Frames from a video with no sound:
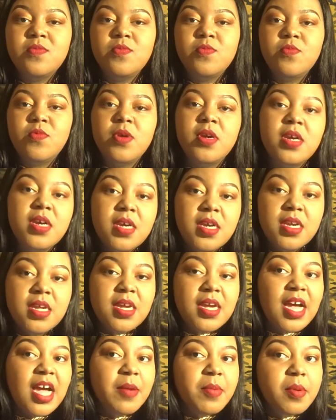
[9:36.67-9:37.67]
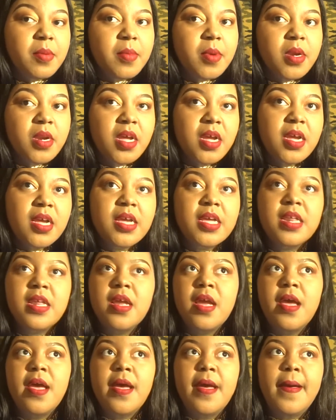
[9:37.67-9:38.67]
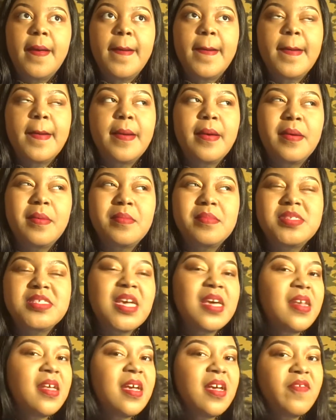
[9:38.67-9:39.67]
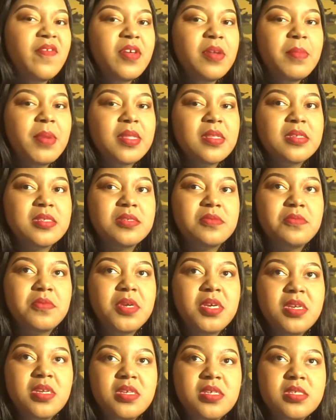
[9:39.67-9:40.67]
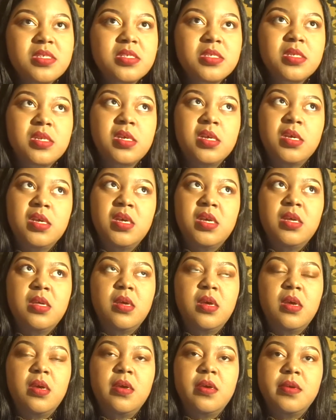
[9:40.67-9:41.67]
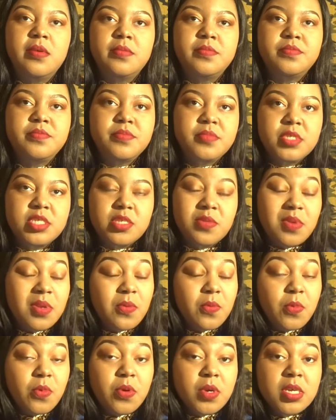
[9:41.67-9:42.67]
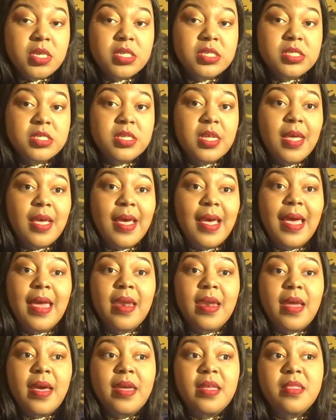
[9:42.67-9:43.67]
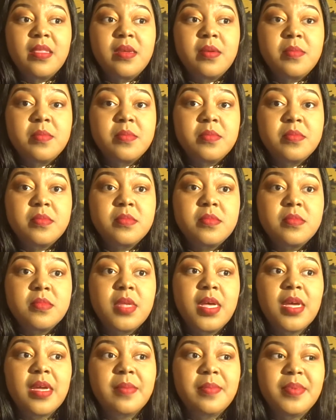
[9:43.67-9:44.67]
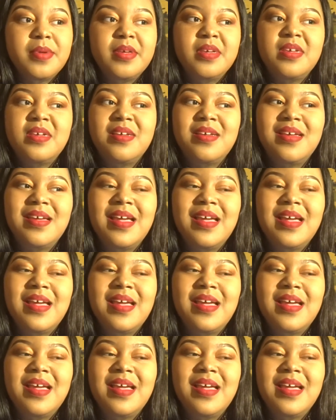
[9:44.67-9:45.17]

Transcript: run and cop them or not. Um, it's kind of how I felt about the Serenas, um, the Serena ones. I like them, like, but